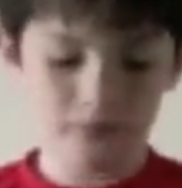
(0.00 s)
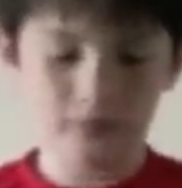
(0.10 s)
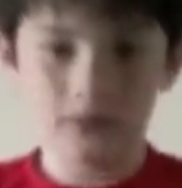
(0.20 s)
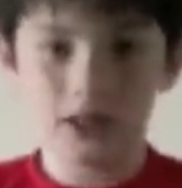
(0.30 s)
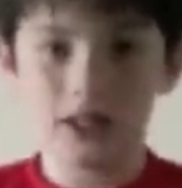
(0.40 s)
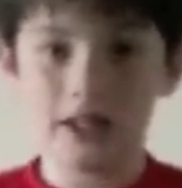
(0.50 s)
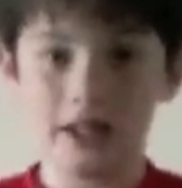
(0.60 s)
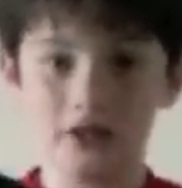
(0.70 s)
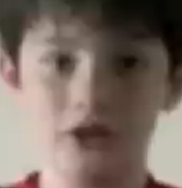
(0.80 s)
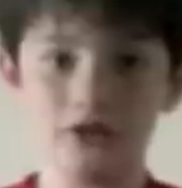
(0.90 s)

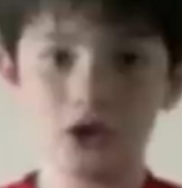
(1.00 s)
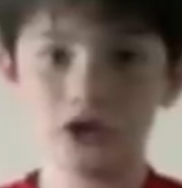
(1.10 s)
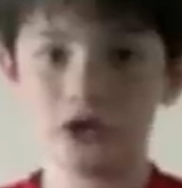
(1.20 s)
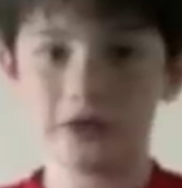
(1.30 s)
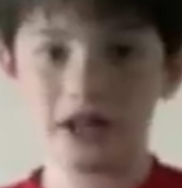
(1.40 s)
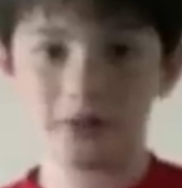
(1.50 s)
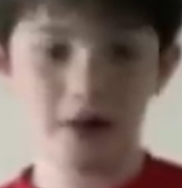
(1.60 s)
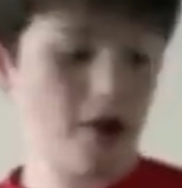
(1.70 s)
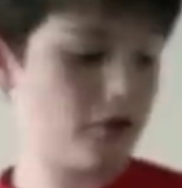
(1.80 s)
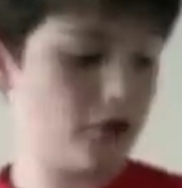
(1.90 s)
And you've got 2,000
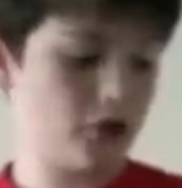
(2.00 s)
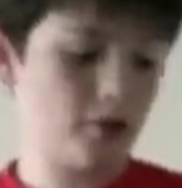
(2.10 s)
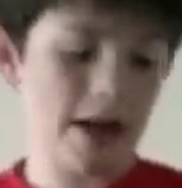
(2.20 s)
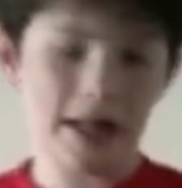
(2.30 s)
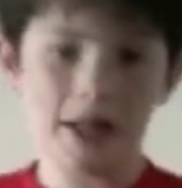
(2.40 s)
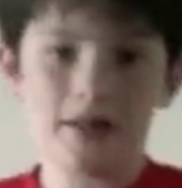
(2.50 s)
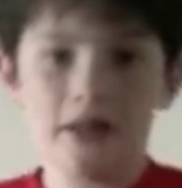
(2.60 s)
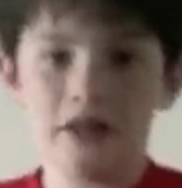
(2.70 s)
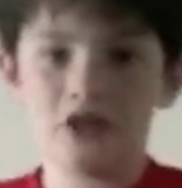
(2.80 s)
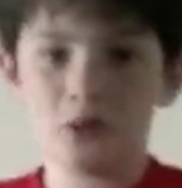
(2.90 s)
rounds already,
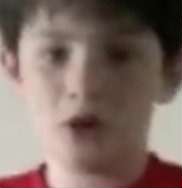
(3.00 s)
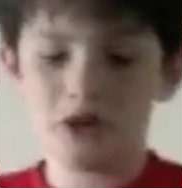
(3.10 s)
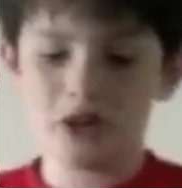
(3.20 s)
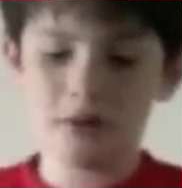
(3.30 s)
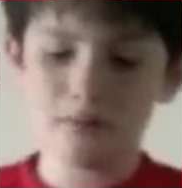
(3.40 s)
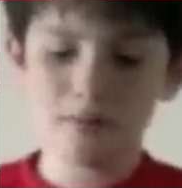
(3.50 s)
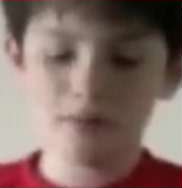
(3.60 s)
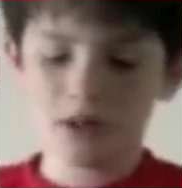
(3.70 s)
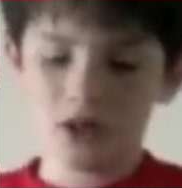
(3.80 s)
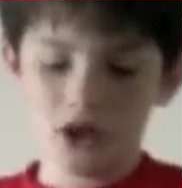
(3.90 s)
and then just wind it up.
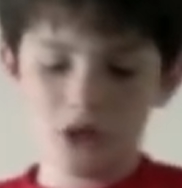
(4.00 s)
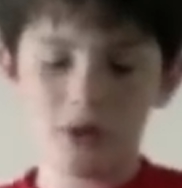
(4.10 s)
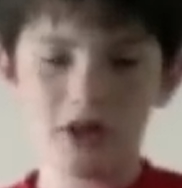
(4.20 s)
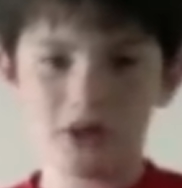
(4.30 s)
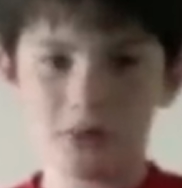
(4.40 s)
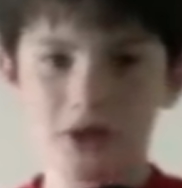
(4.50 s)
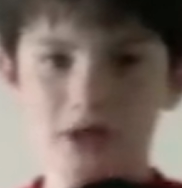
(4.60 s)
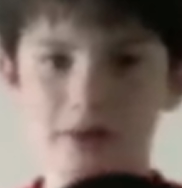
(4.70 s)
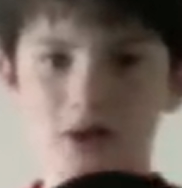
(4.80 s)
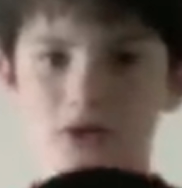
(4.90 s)
The wind is right in the
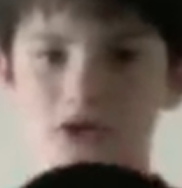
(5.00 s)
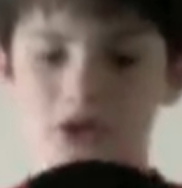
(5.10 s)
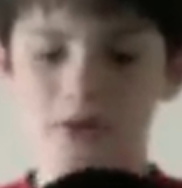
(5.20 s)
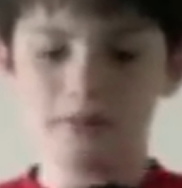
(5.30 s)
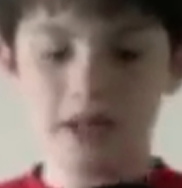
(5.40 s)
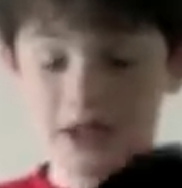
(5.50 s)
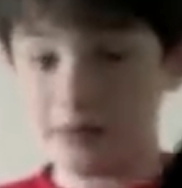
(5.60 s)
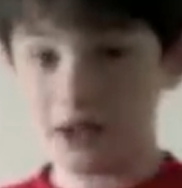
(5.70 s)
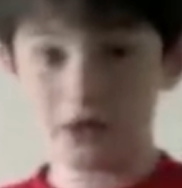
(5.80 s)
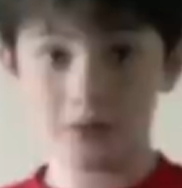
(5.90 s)
middle, so it can
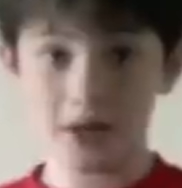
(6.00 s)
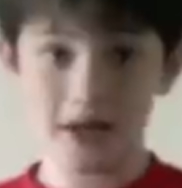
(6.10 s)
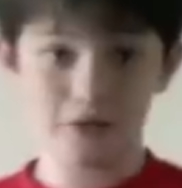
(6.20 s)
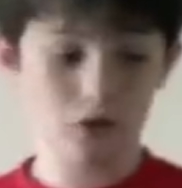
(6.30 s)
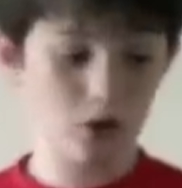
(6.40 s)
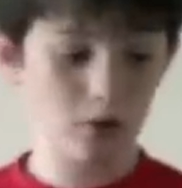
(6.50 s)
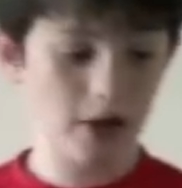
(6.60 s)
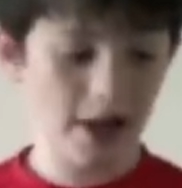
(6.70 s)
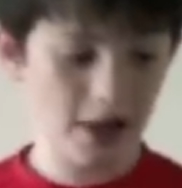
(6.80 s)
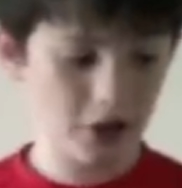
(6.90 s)
be used with the left or
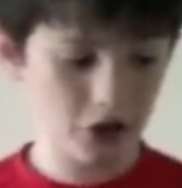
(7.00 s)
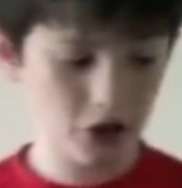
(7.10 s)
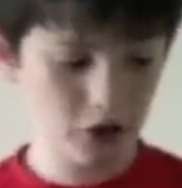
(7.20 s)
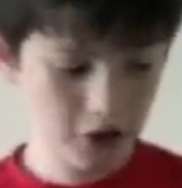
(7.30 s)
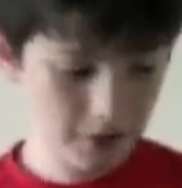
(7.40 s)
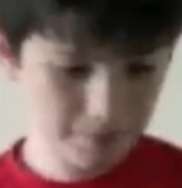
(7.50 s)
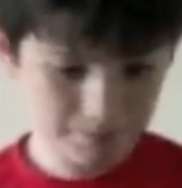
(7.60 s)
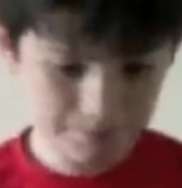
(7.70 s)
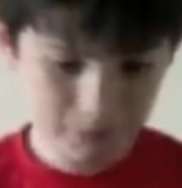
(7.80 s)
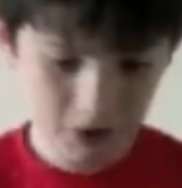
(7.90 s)
right-handed shooter.
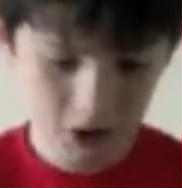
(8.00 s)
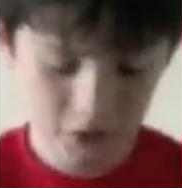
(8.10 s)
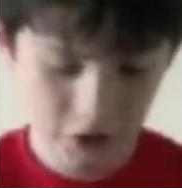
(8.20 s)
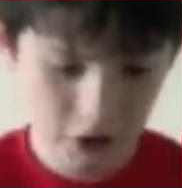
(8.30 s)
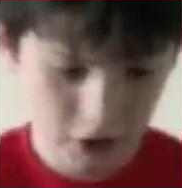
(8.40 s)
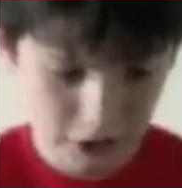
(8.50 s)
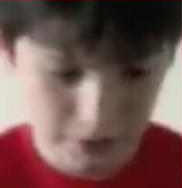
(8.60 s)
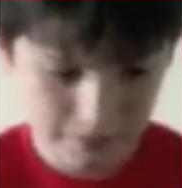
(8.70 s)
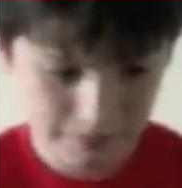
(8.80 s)
It's very nice.